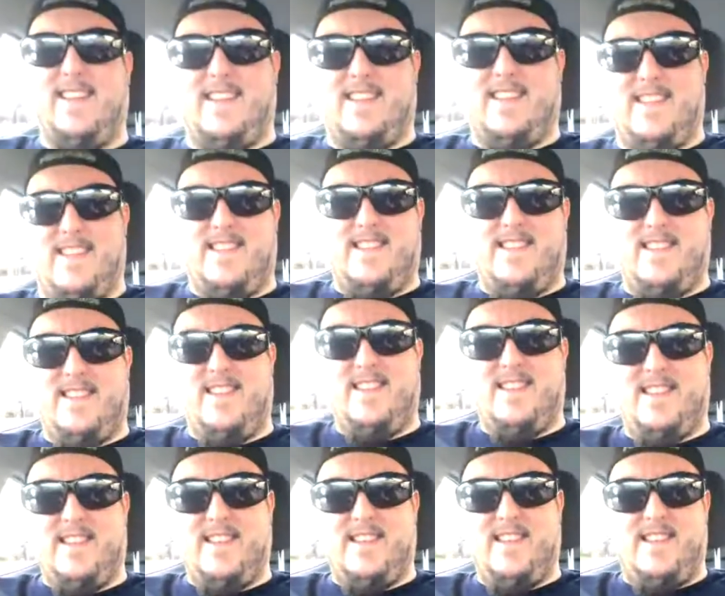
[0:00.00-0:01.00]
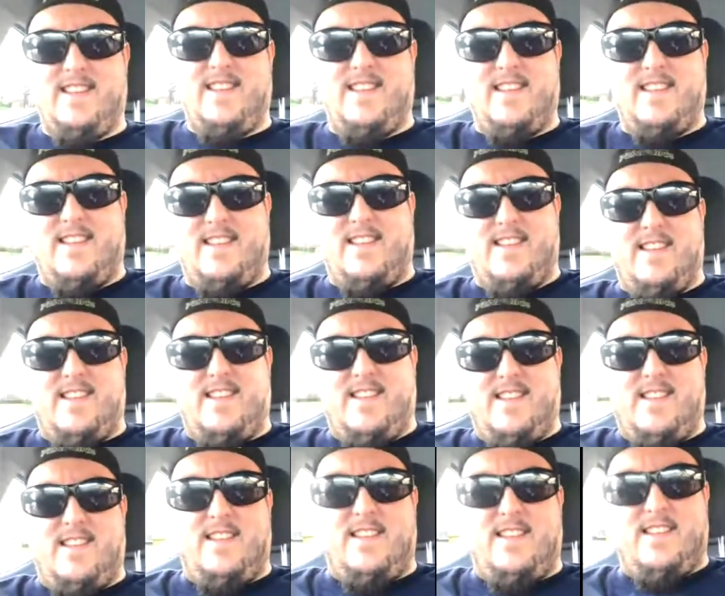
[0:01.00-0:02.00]
Look at that smiling face.
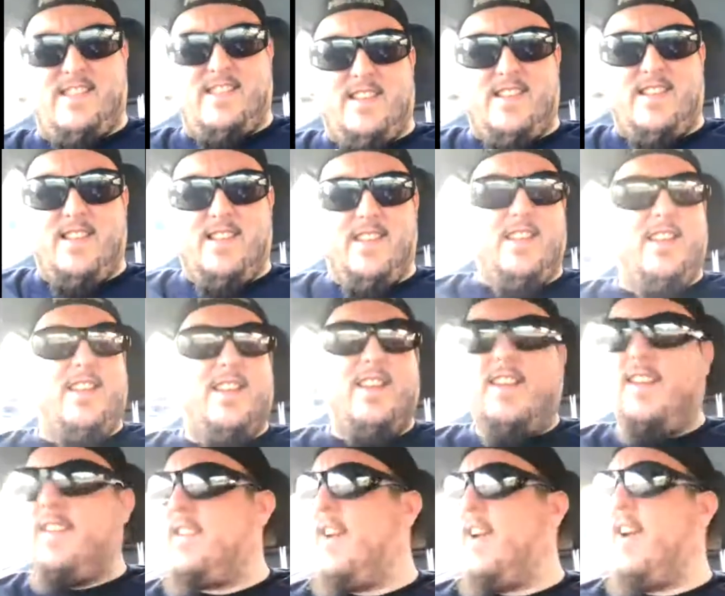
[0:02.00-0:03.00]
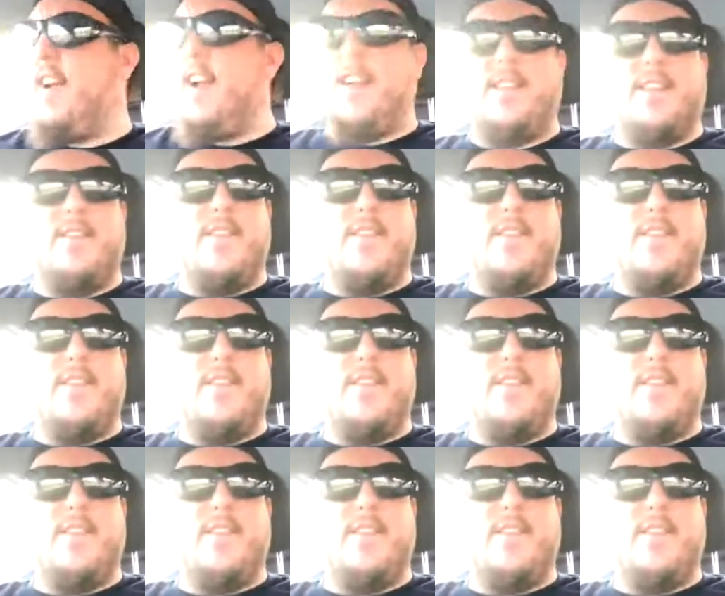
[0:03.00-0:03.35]
Joe, I got you highlighted.